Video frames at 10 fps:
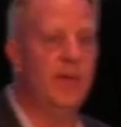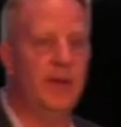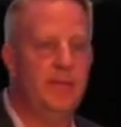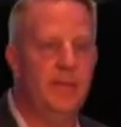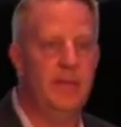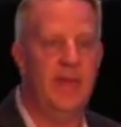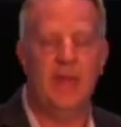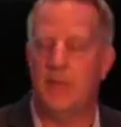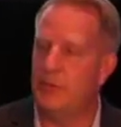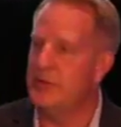women and
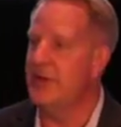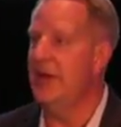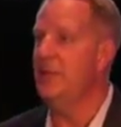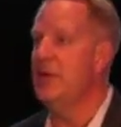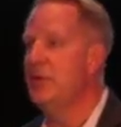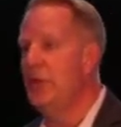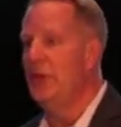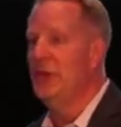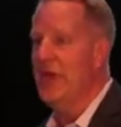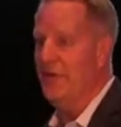they presented me with a
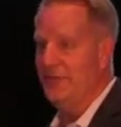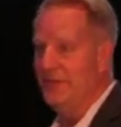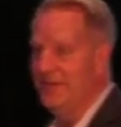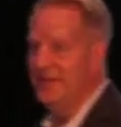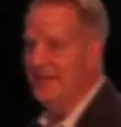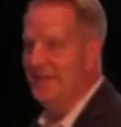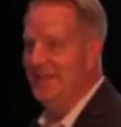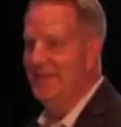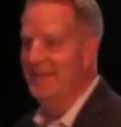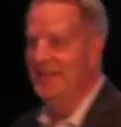little gift.
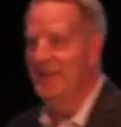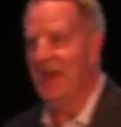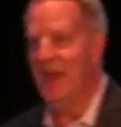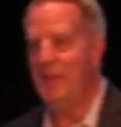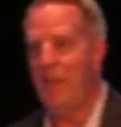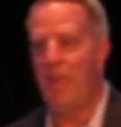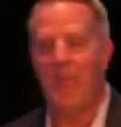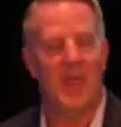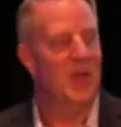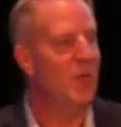Okay?
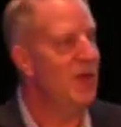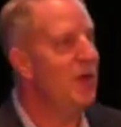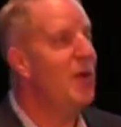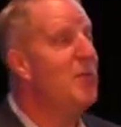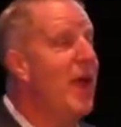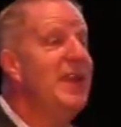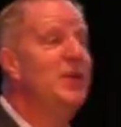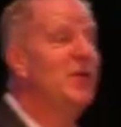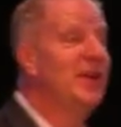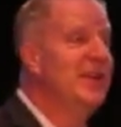We are a
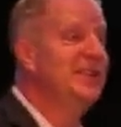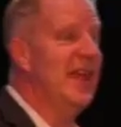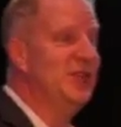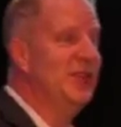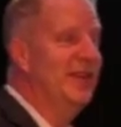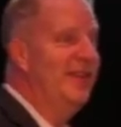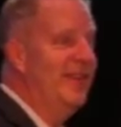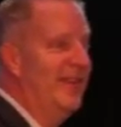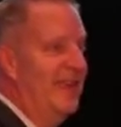branded organization,